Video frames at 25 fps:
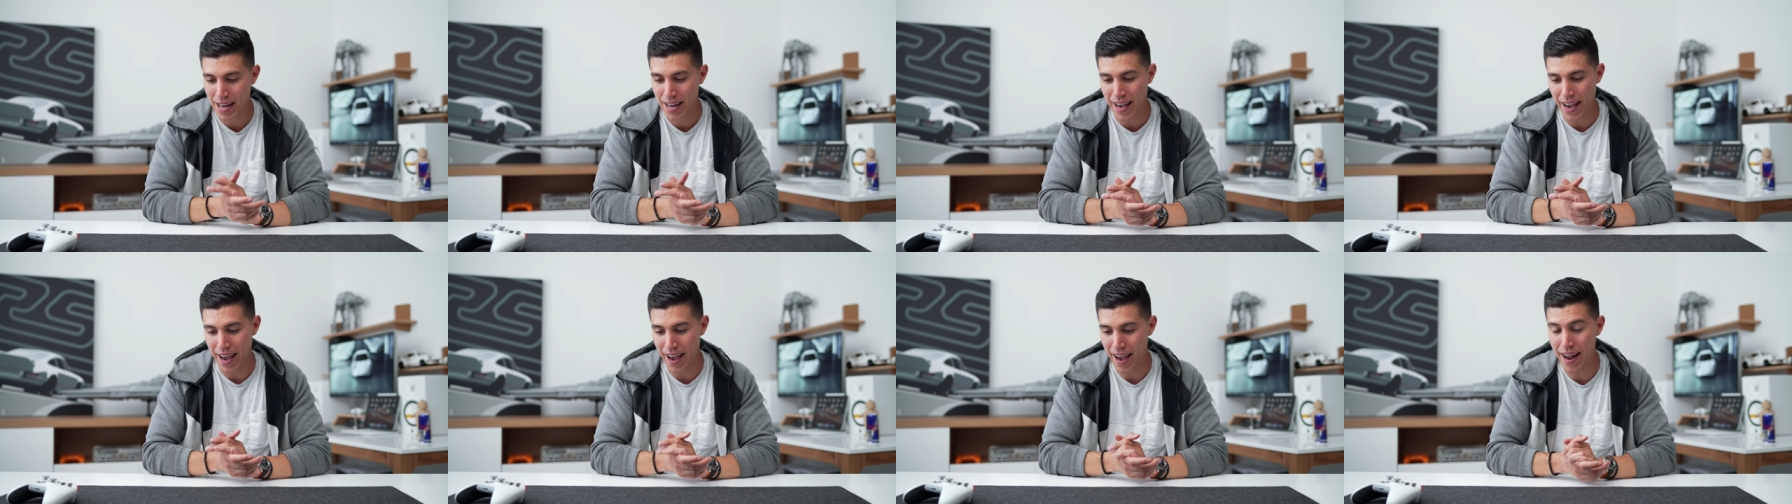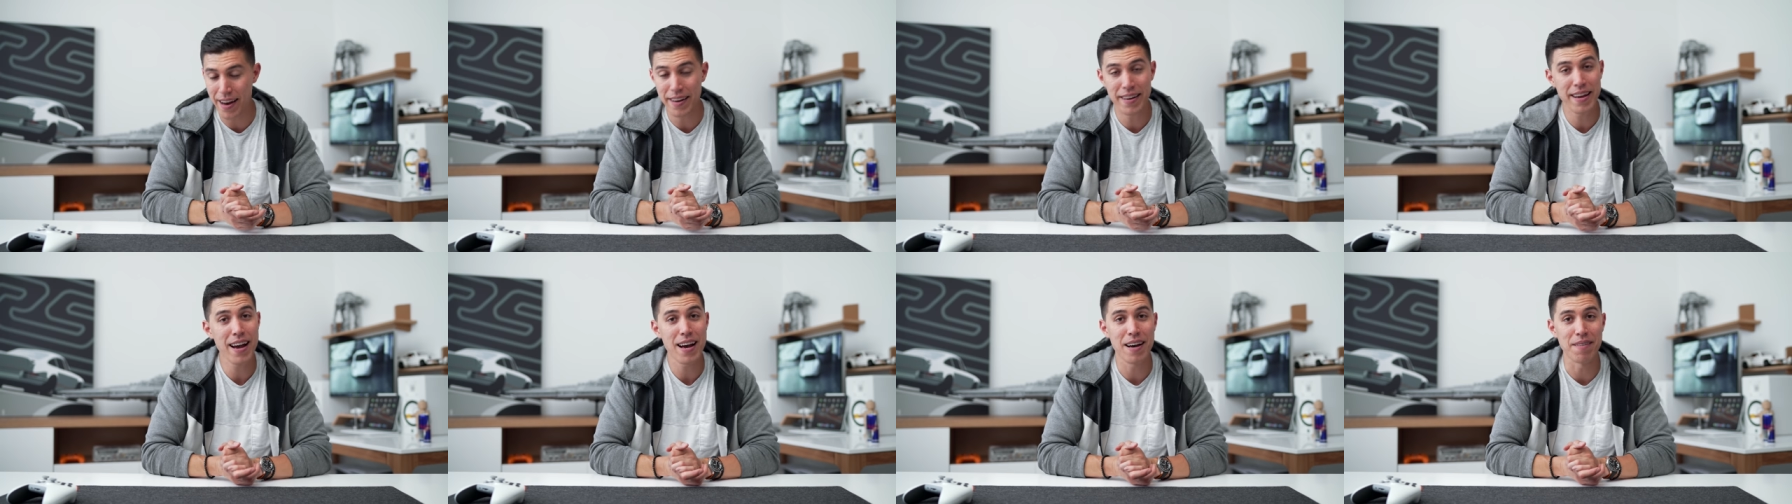
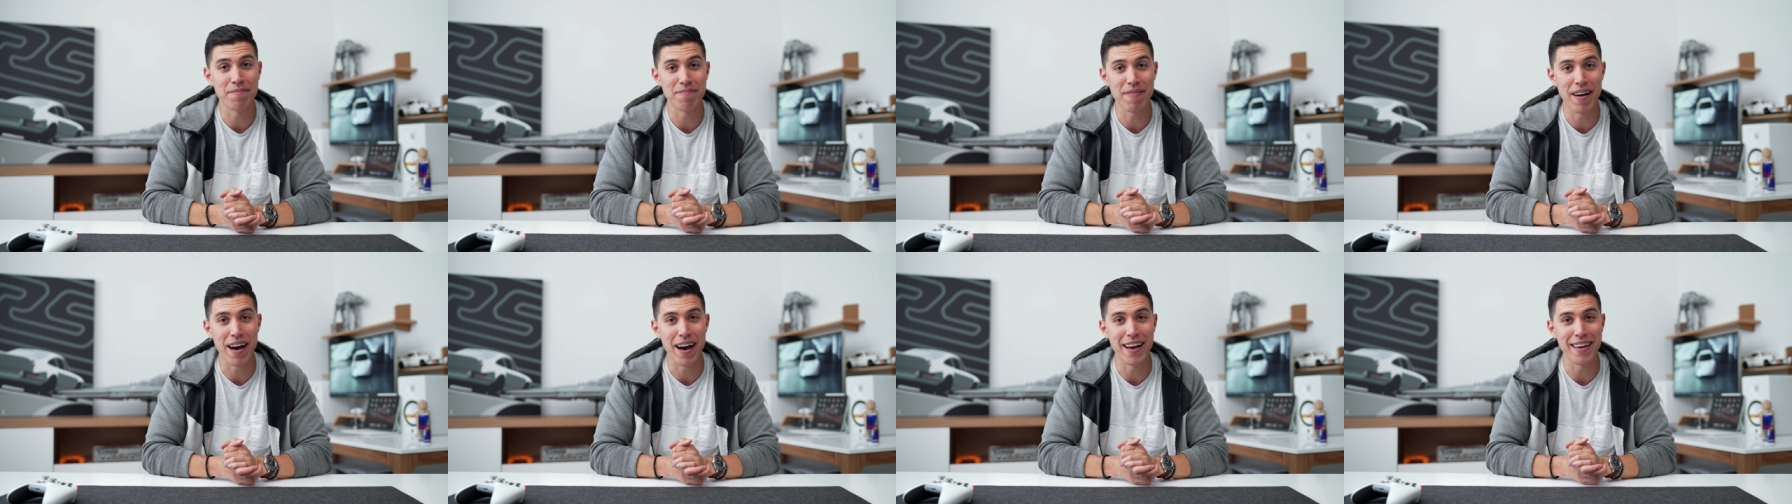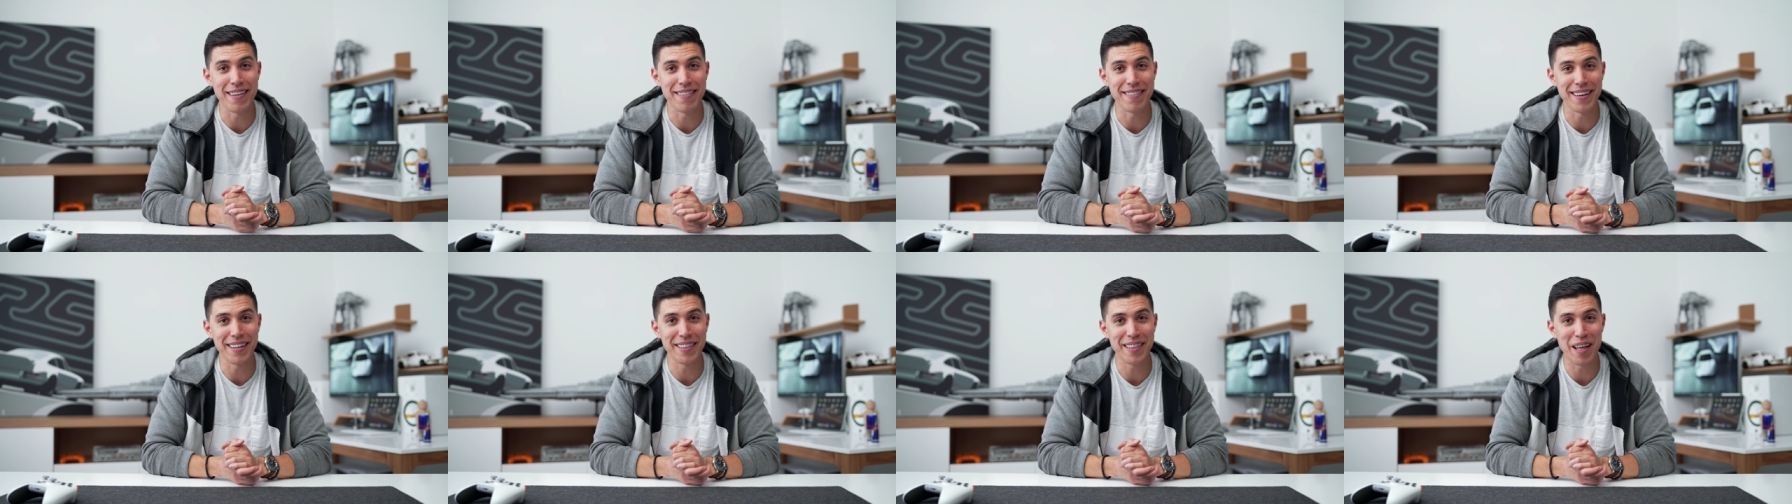And yeah, I
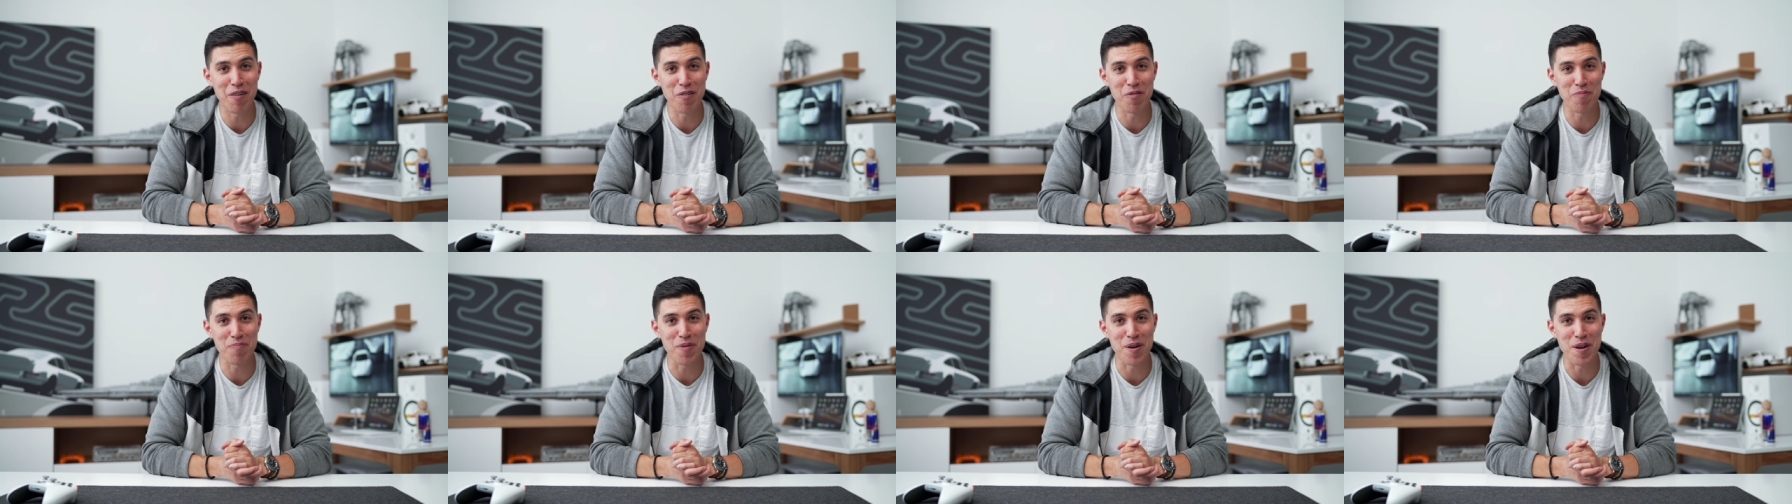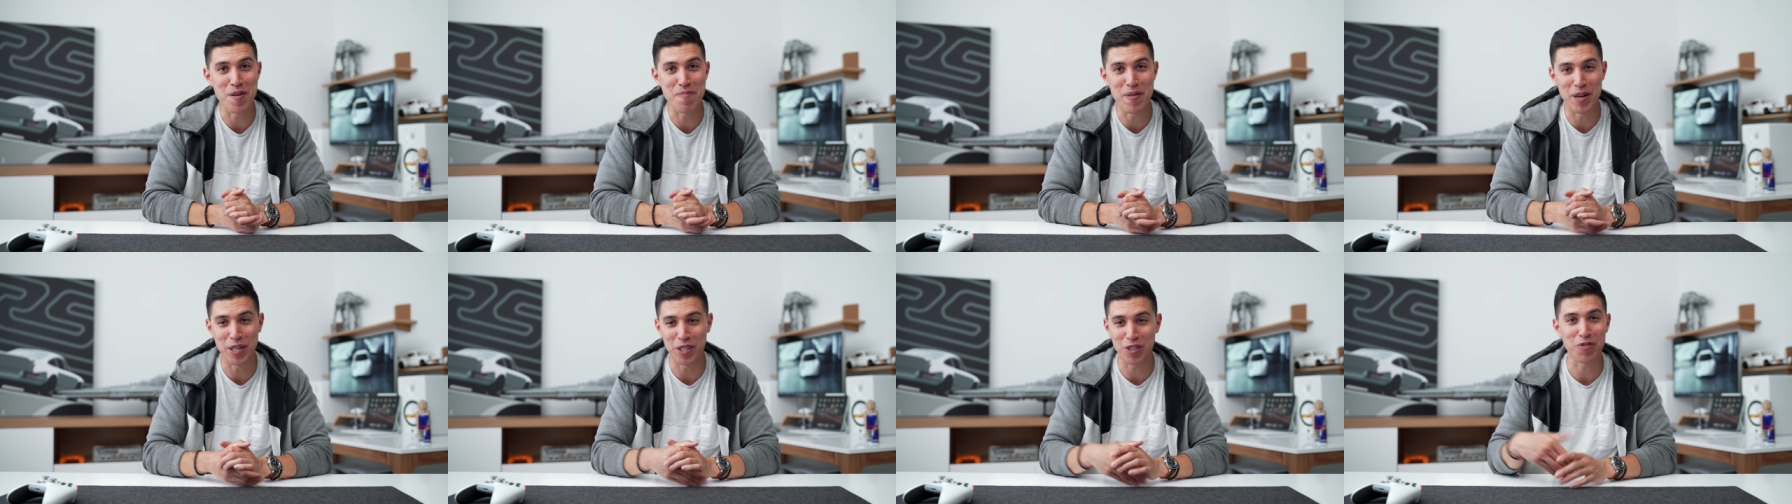think that will pretty
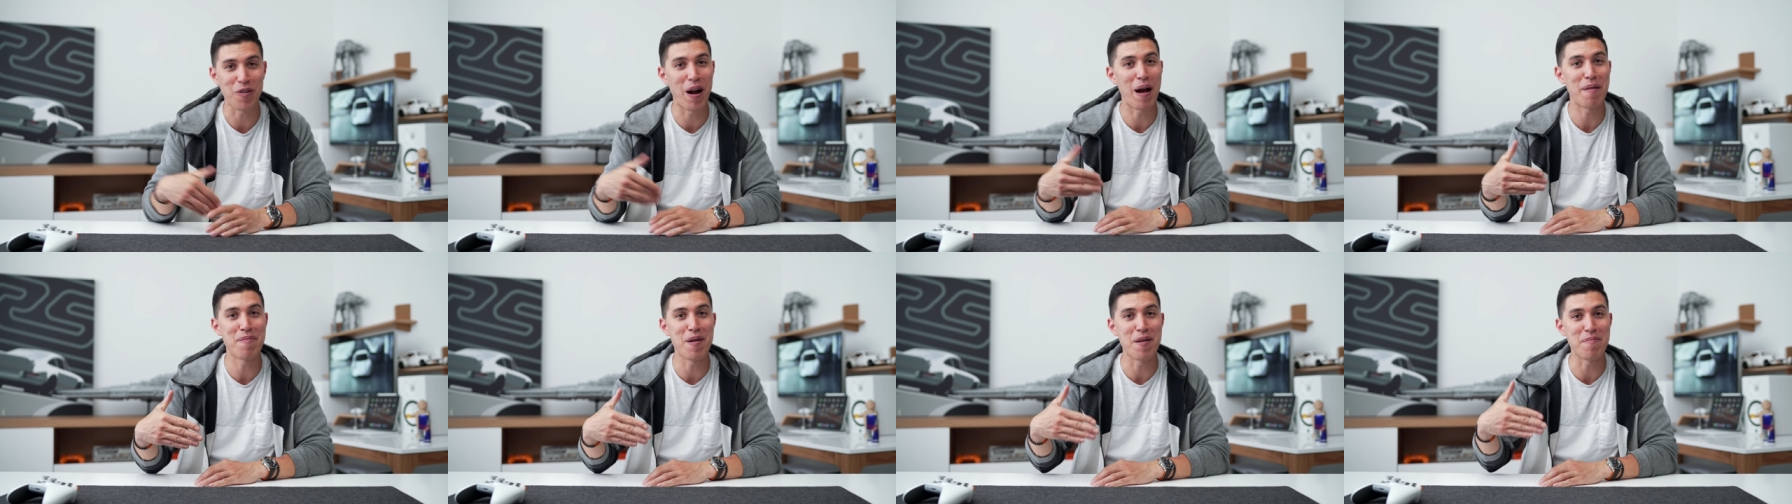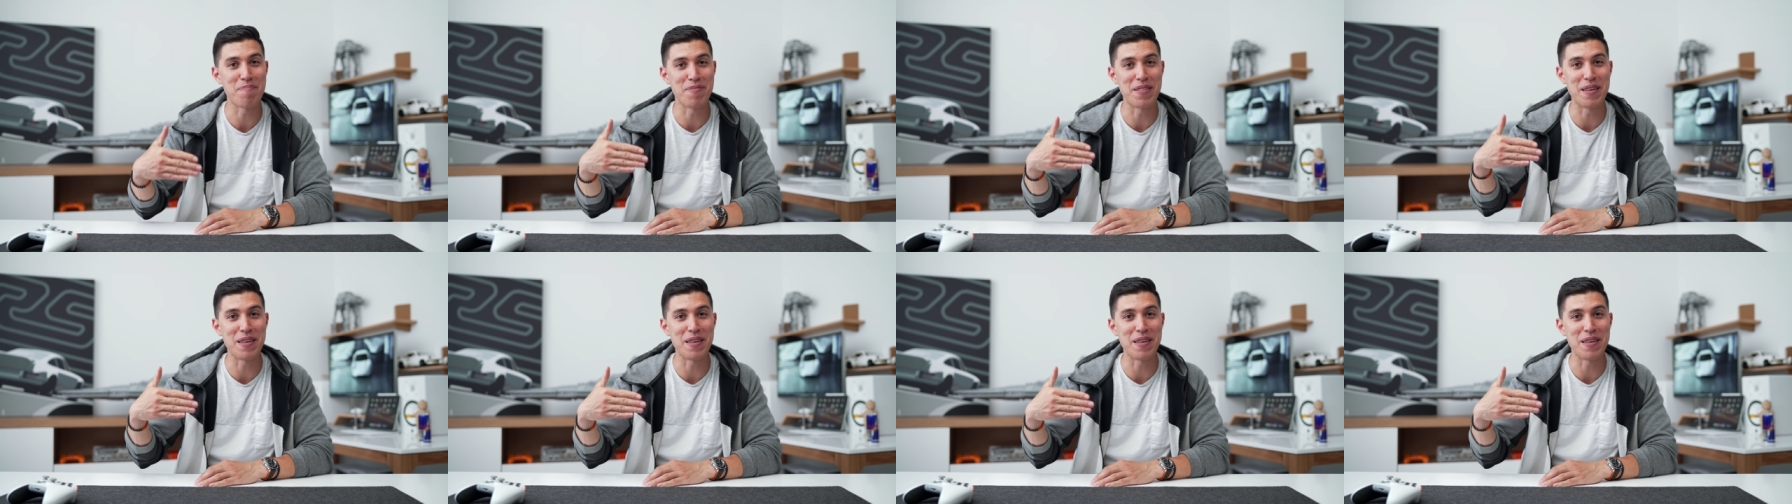much wrap up